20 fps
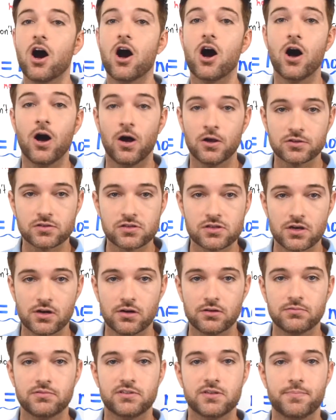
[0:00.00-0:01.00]

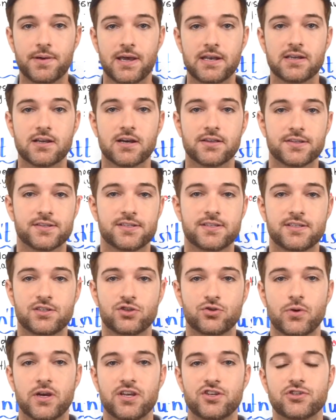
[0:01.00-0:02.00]
Also, depending on the
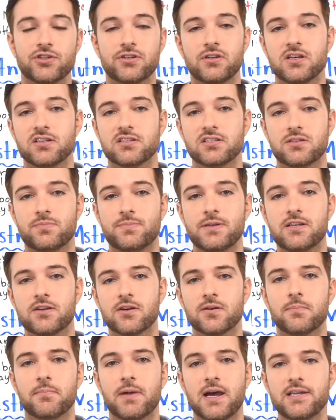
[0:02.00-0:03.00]
situation, a
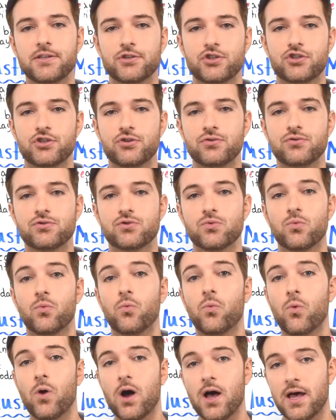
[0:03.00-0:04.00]
speaker might choose
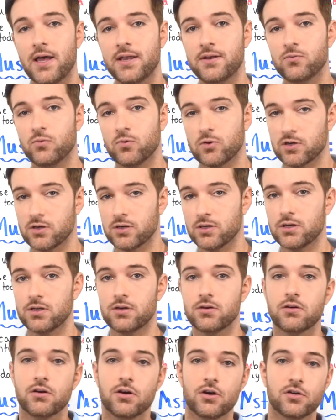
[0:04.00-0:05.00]
one
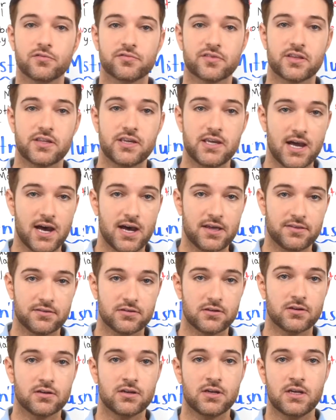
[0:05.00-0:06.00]
word over the
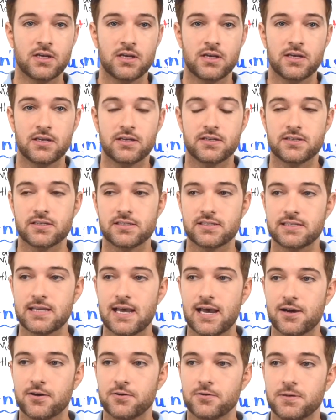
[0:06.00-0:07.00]
other to
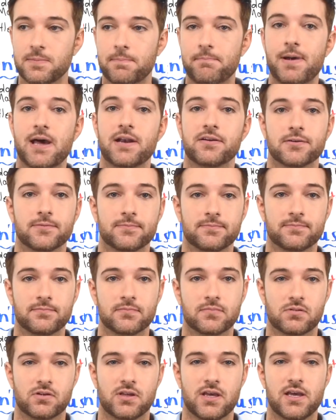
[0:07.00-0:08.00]
sound better,
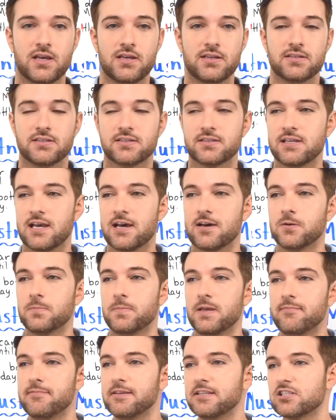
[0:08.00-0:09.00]
okay? To sound
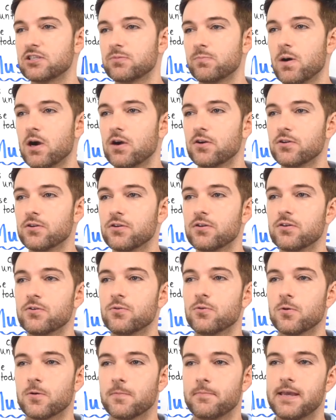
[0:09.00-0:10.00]
maybe smarter,
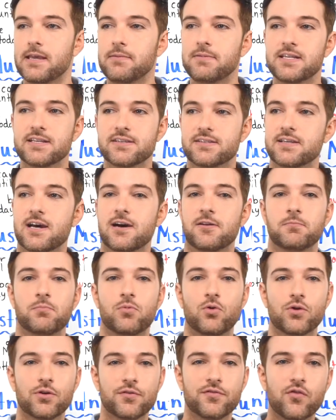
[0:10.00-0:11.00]
or maybe to sound
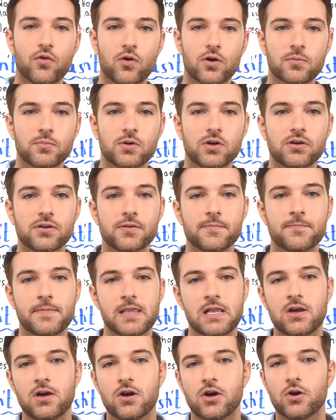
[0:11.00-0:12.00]
more formal,
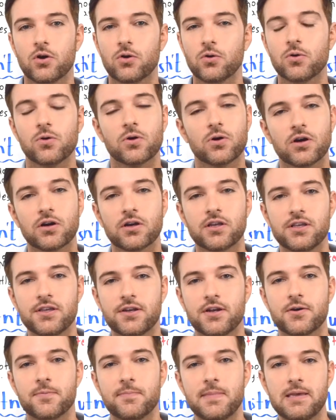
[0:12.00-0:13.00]
or, you
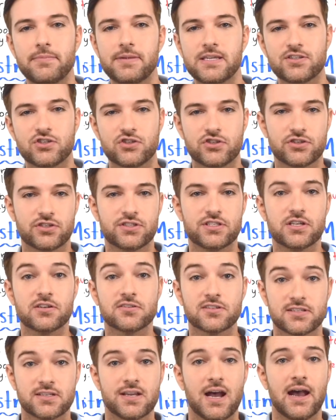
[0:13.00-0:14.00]
know, maybe it's just their
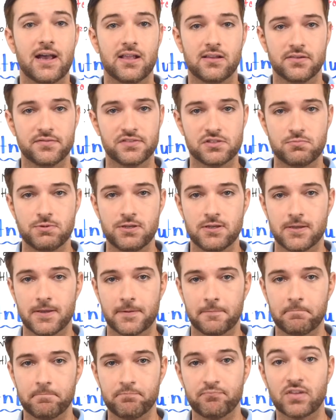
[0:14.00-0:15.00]
style of
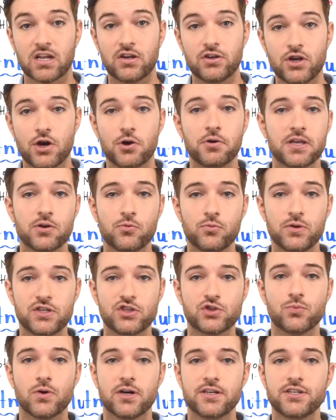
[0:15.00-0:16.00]
speaking. Knowing
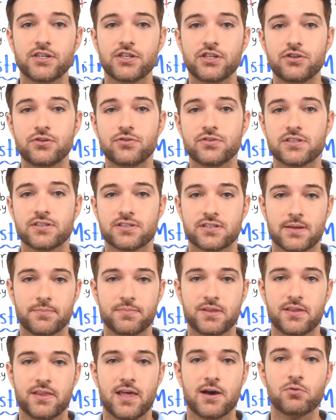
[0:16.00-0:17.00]
which one to use is
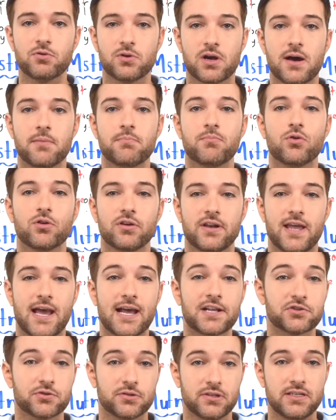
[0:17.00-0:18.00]
something that will come more
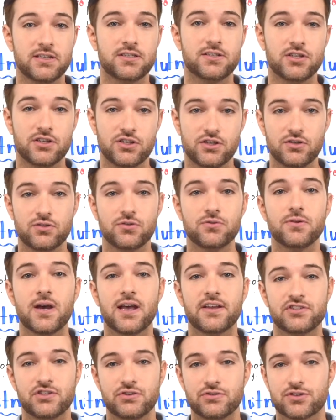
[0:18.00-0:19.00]
naturally to you
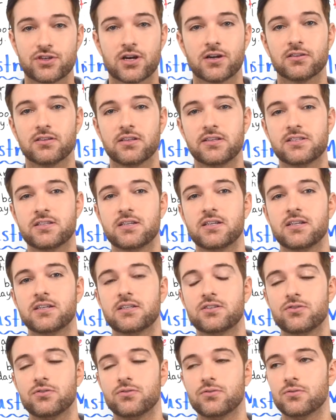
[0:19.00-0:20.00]
as you start listening
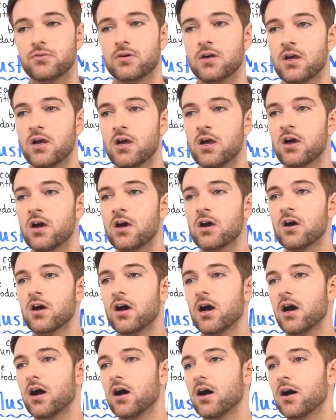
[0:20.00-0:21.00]
to
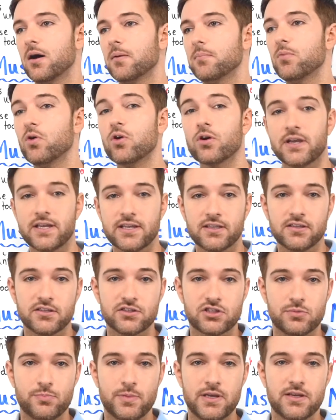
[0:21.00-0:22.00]
more
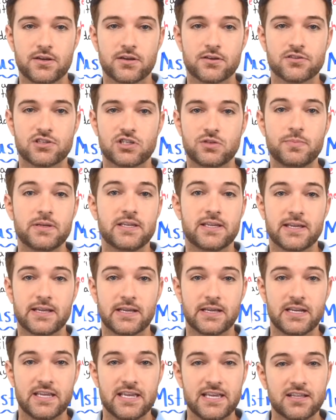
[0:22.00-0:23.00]
English speakers
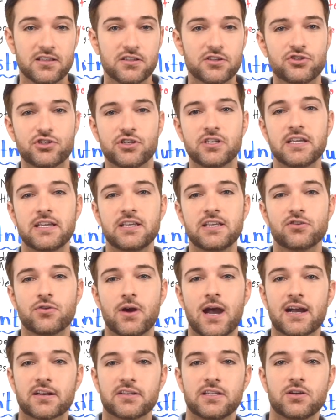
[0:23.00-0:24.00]
speaking in English and
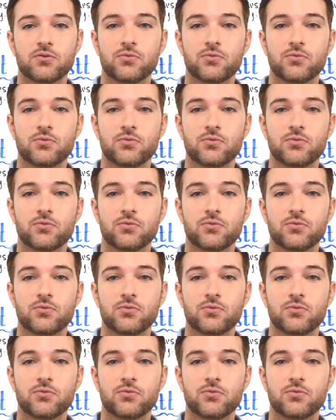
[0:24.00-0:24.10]
interacting